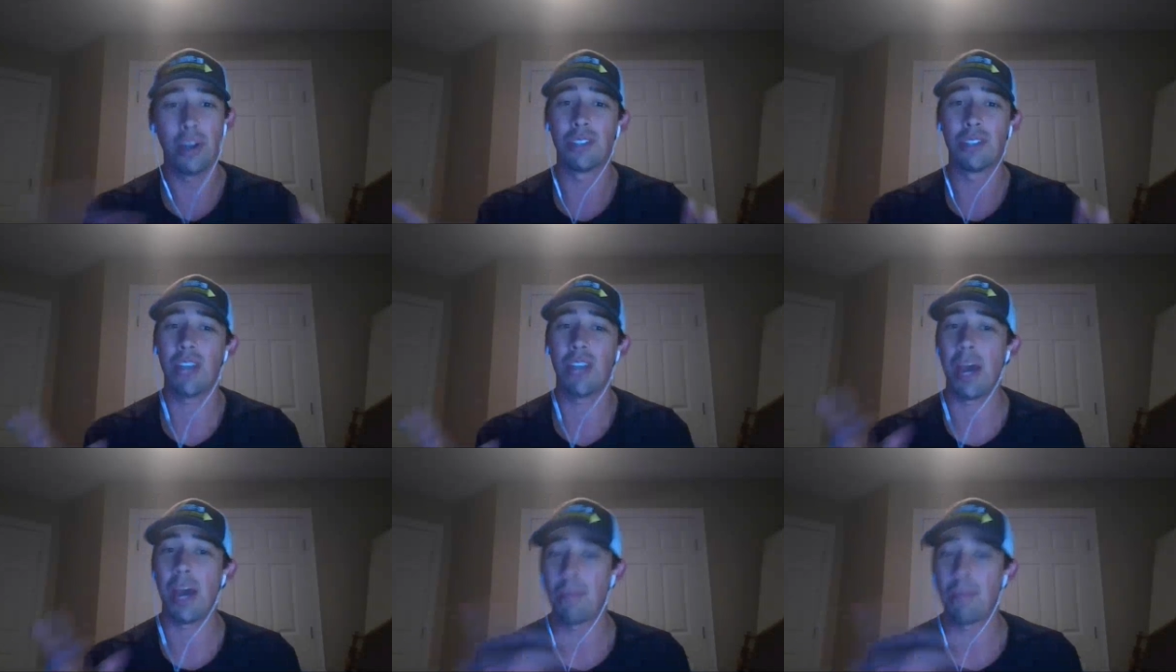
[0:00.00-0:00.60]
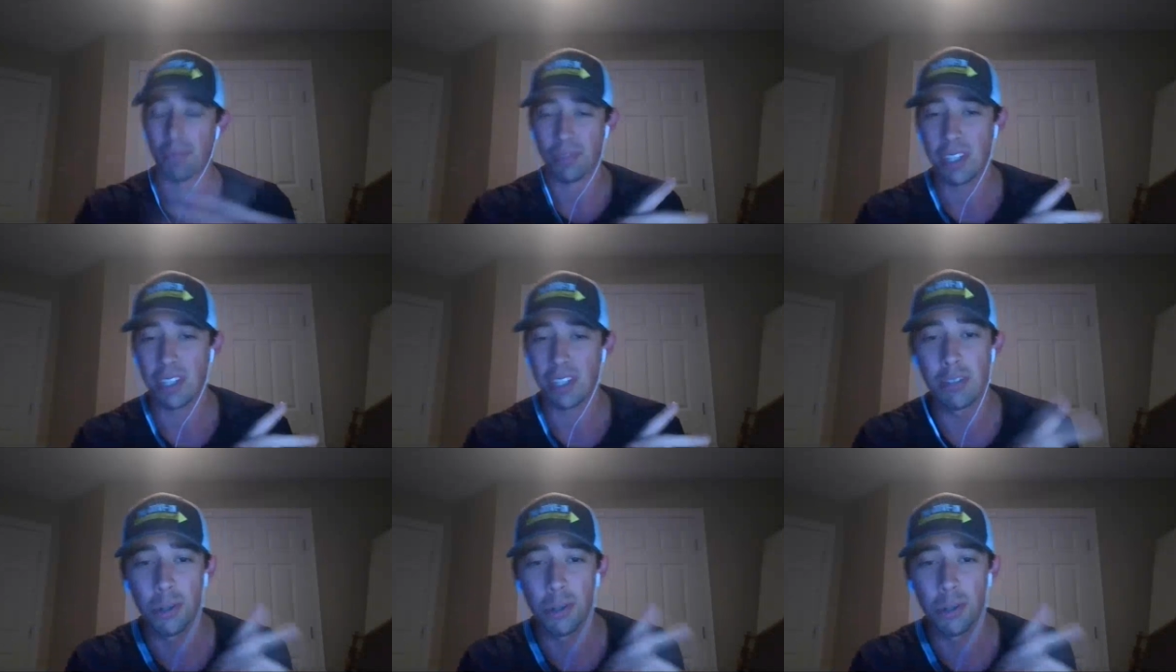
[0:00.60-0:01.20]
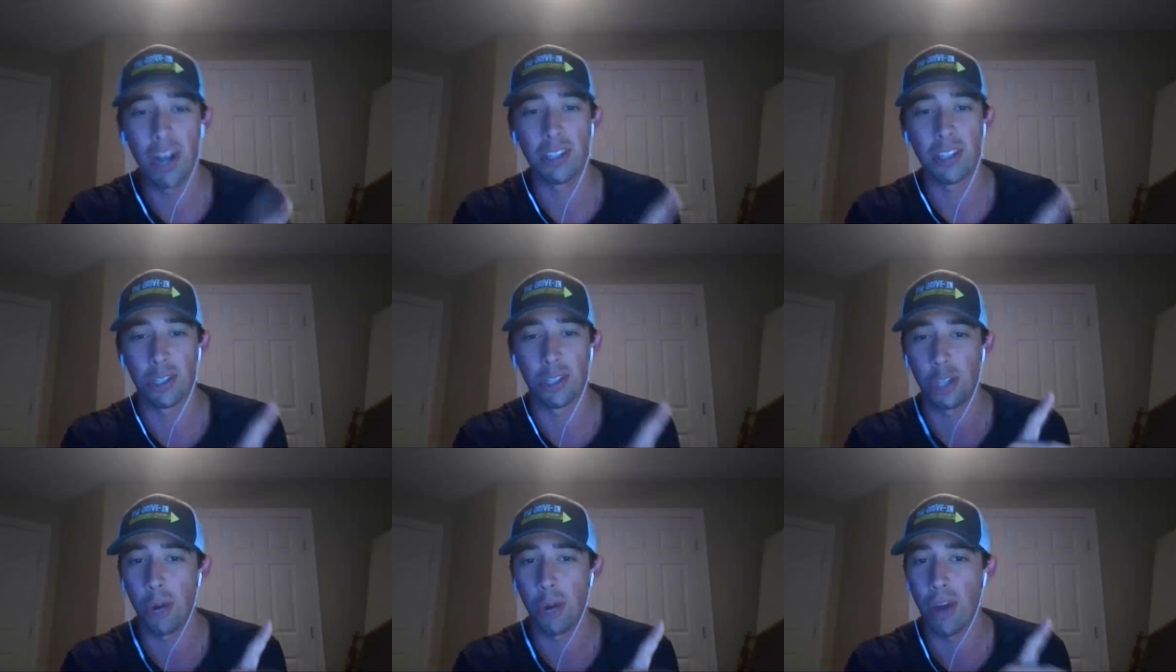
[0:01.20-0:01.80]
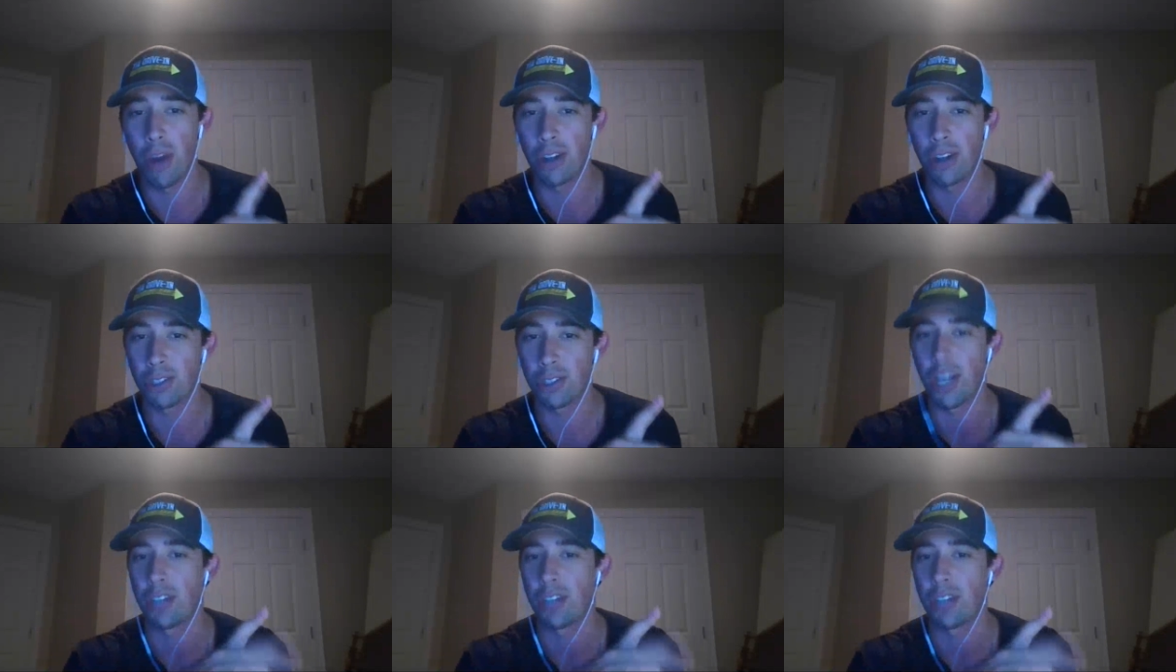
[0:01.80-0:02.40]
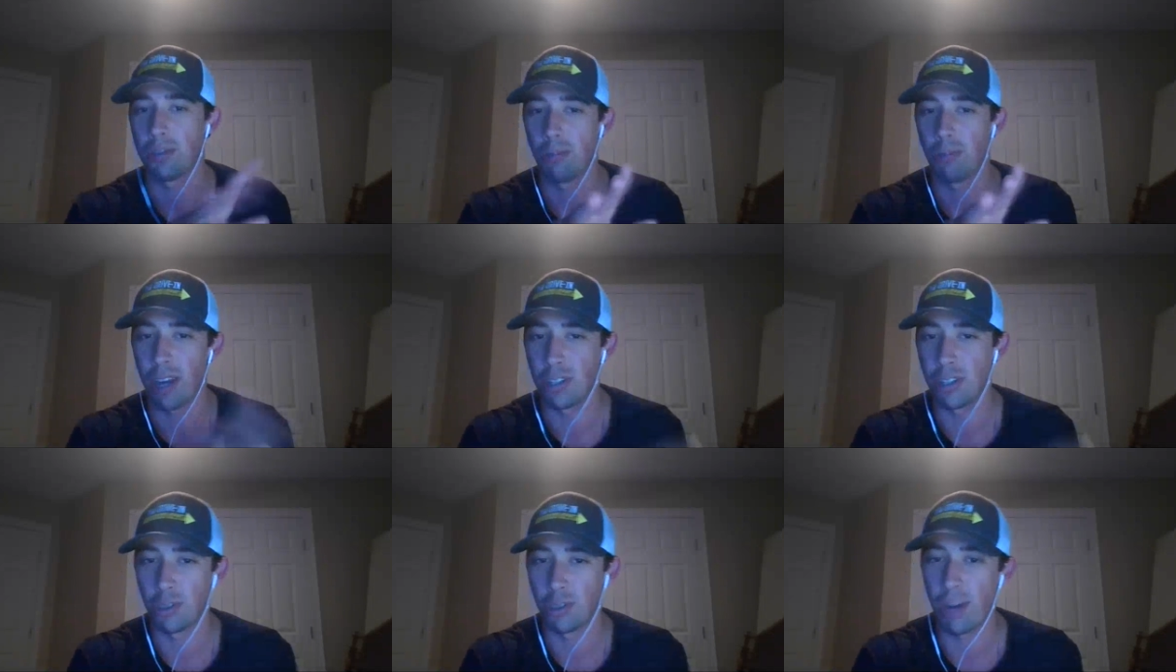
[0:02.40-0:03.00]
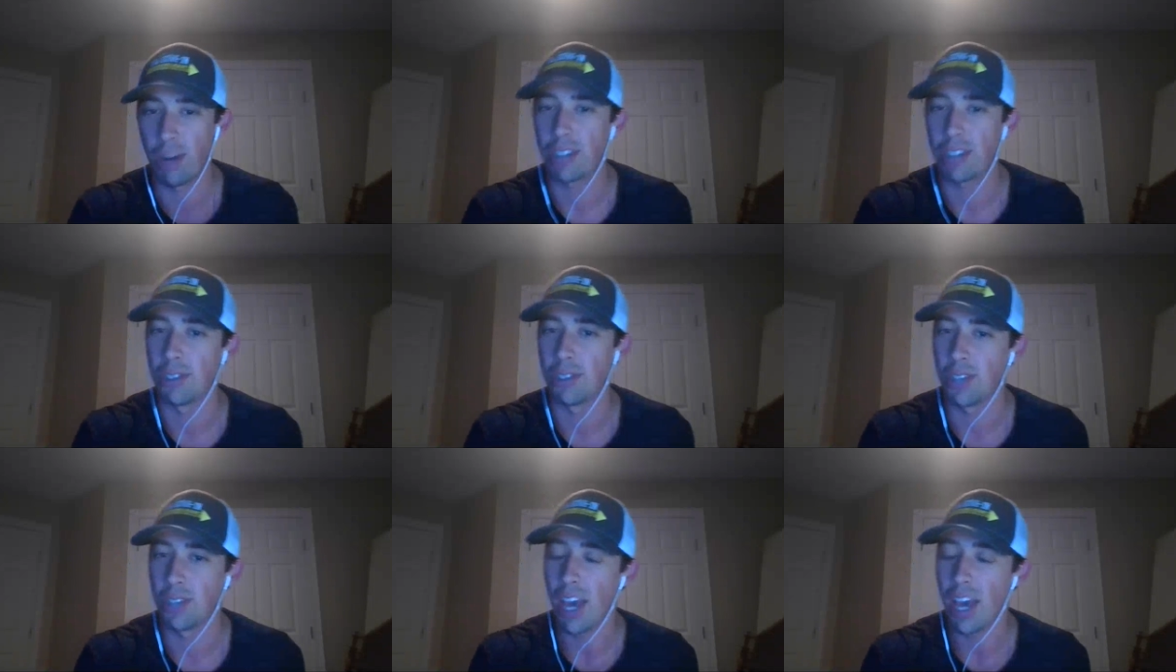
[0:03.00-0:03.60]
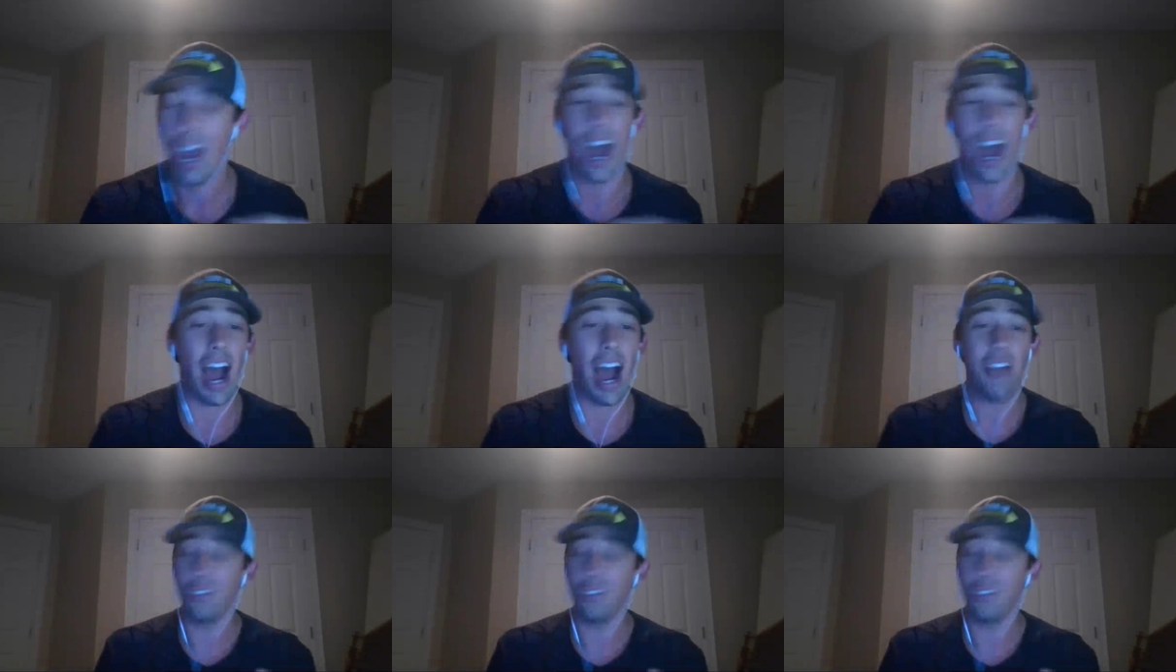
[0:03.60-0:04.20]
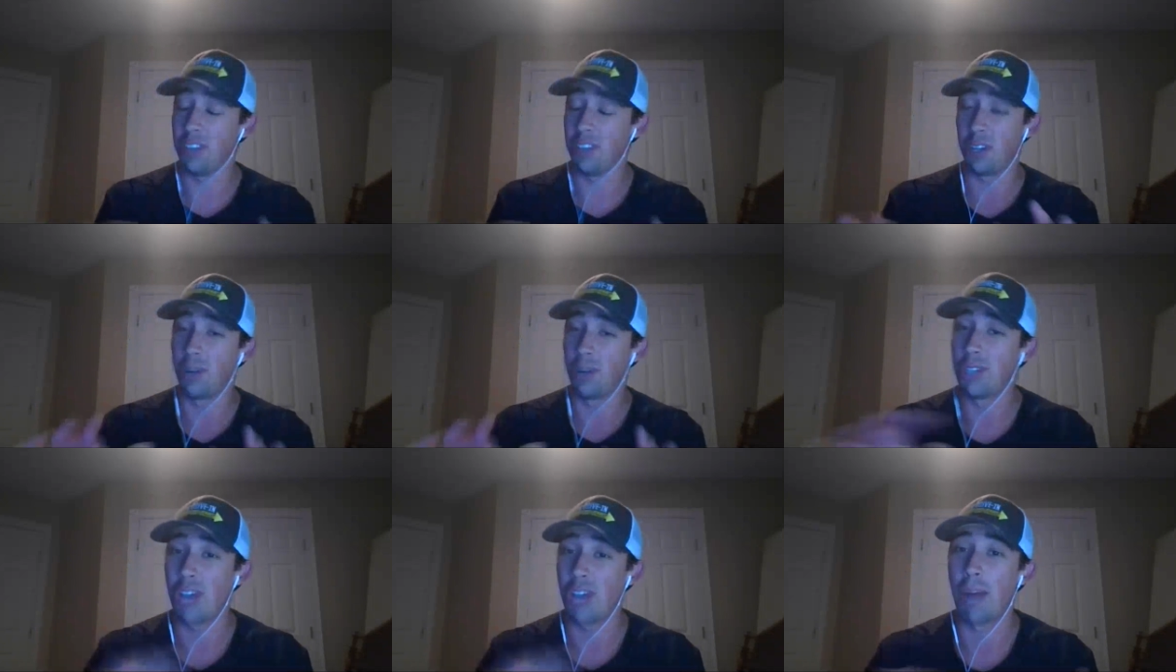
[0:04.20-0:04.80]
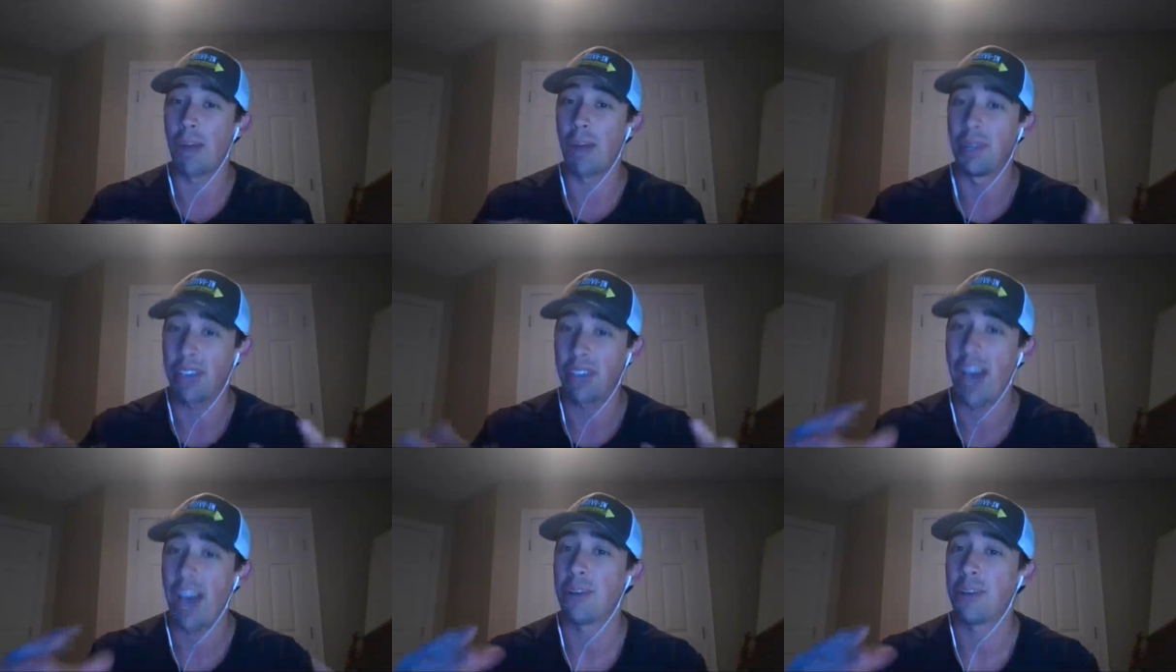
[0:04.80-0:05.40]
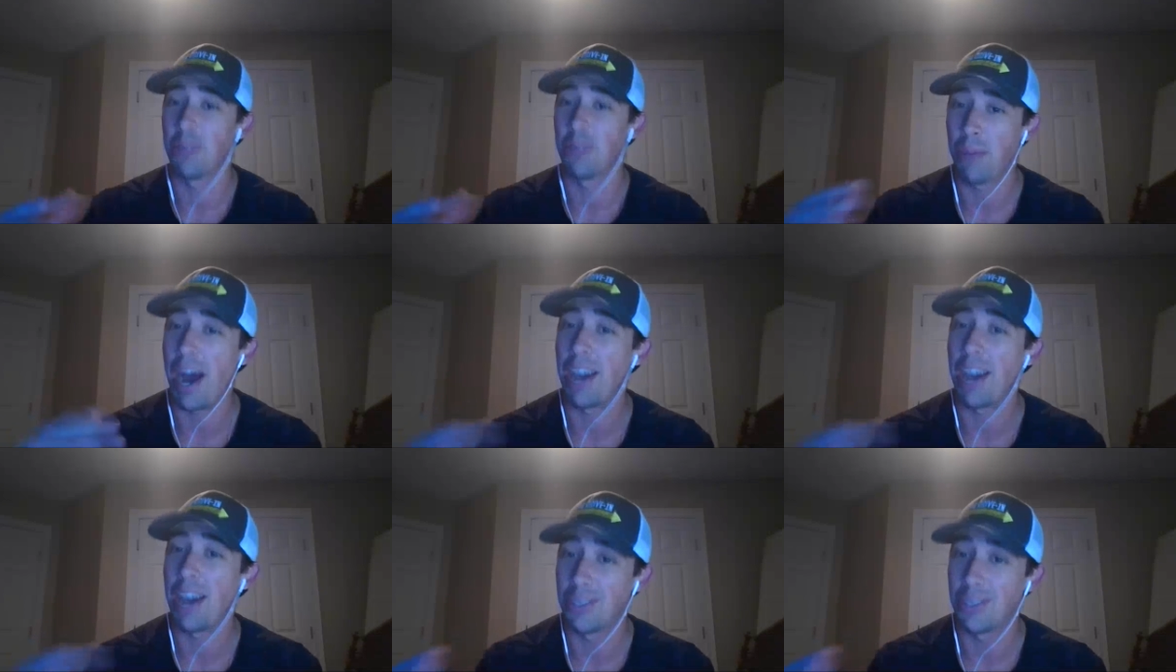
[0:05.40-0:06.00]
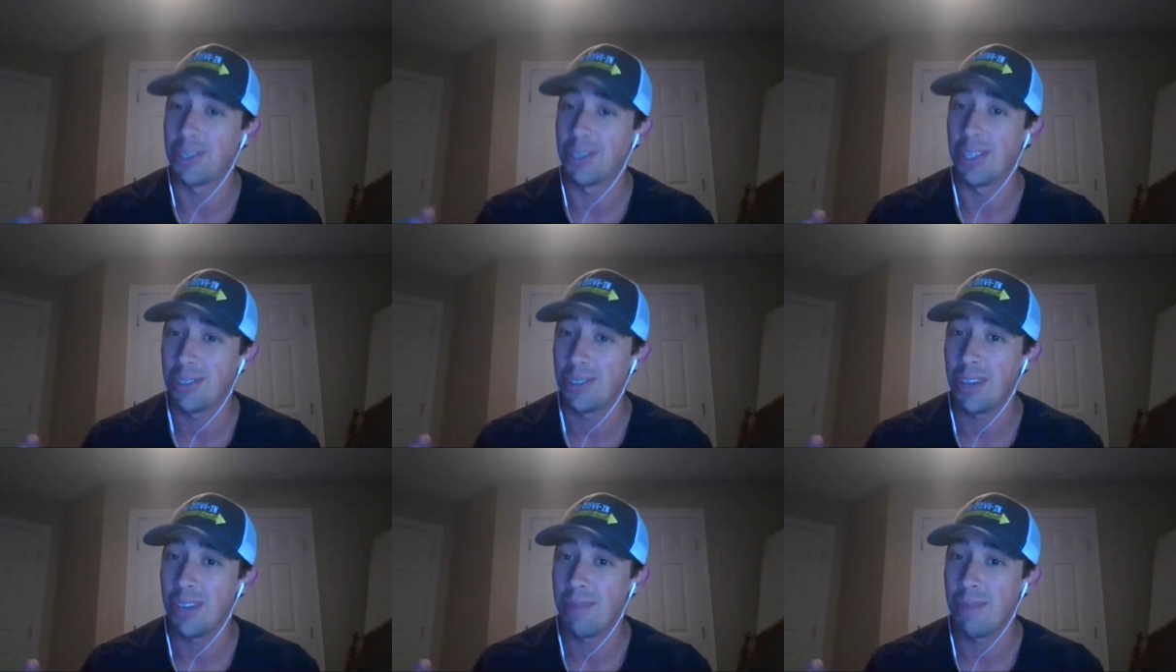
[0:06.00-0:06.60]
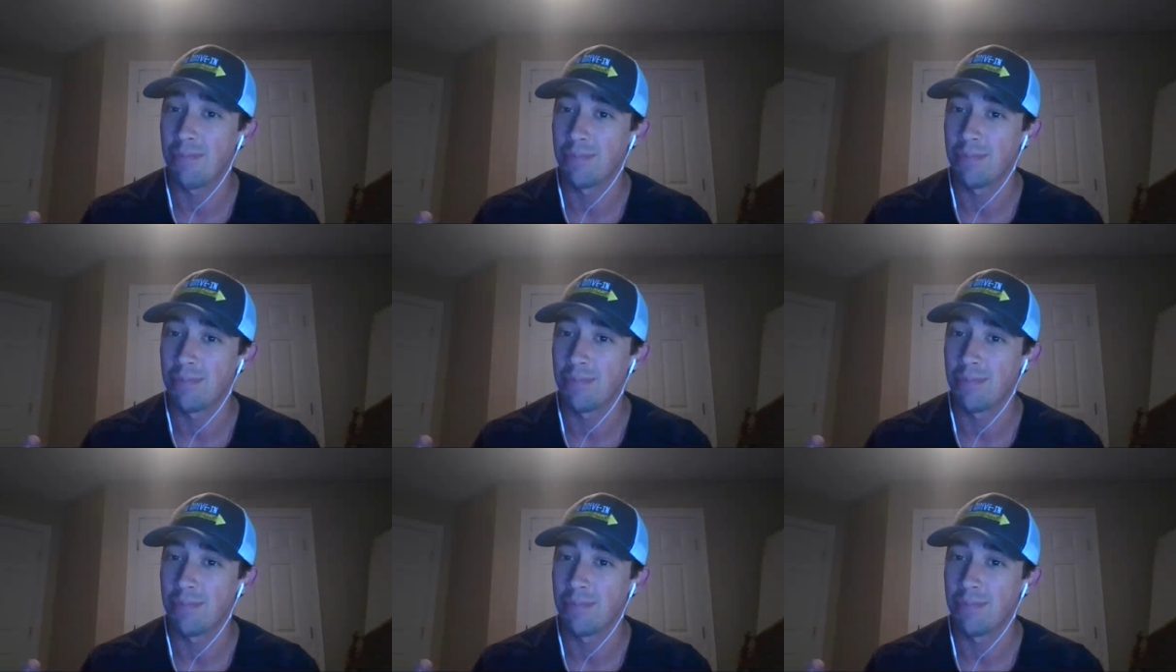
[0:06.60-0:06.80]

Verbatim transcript: to say, give credit to the showrunners slash writers directors. I think they did a great job like tackling the behind the scenes team.